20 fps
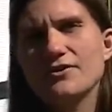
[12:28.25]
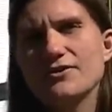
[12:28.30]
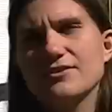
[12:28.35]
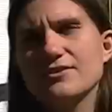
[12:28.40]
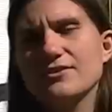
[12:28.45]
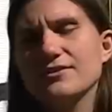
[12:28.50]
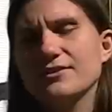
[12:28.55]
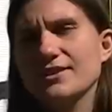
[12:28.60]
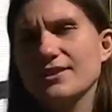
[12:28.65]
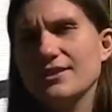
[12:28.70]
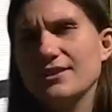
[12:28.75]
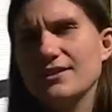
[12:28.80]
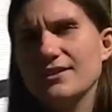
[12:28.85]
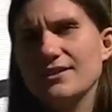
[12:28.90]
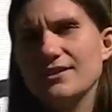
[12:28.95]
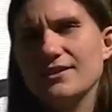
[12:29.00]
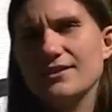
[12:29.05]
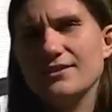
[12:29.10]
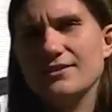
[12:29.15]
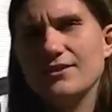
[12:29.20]
certainly
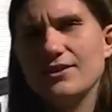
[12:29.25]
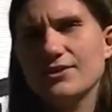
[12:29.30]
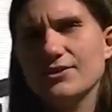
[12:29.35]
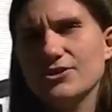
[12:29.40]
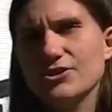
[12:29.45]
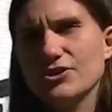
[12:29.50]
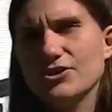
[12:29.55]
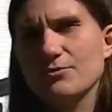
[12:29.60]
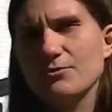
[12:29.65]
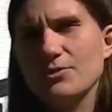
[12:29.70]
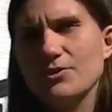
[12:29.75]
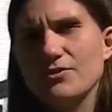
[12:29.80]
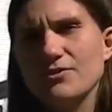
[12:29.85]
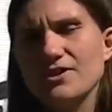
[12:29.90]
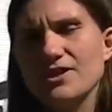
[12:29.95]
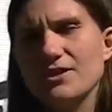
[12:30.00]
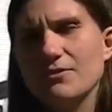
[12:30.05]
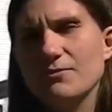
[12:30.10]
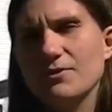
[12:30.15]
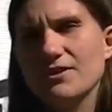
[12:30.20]
in a larger
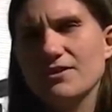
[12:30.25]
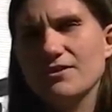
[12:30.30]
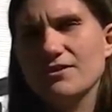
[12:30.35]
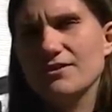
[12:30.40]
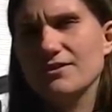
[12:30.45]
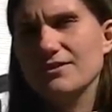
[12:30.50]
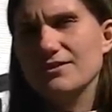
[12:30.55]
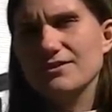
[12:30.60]
community where